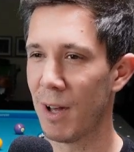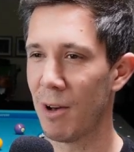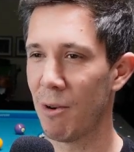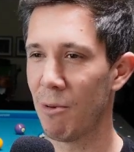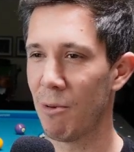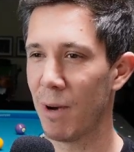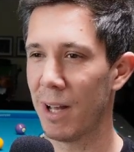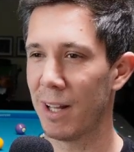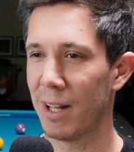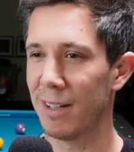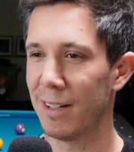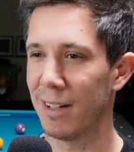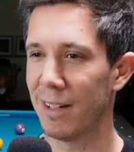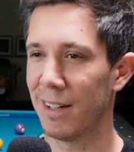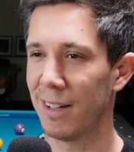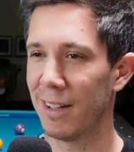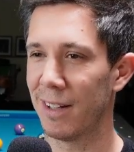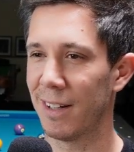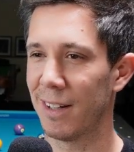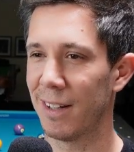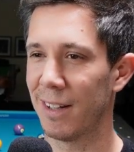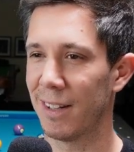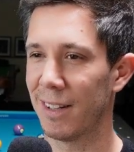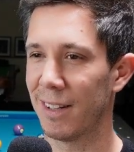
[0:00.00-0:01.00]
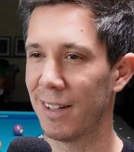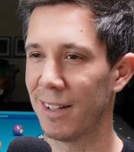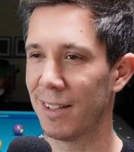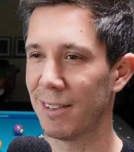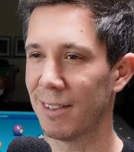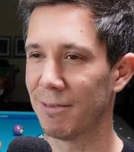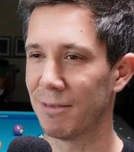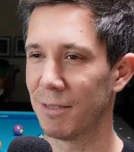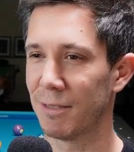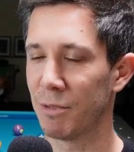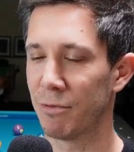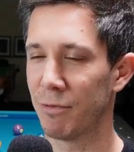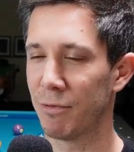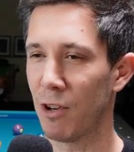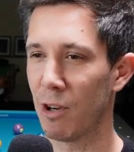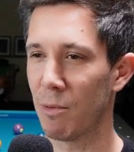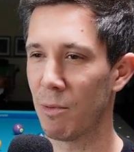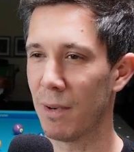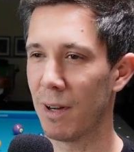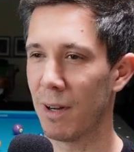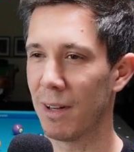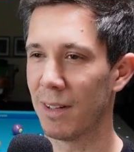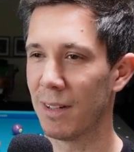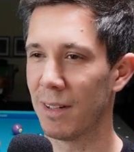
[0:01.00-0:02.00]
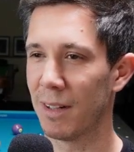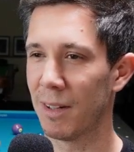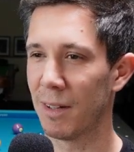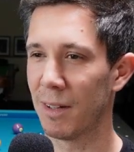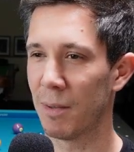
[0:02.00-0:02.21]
when uh, uh the former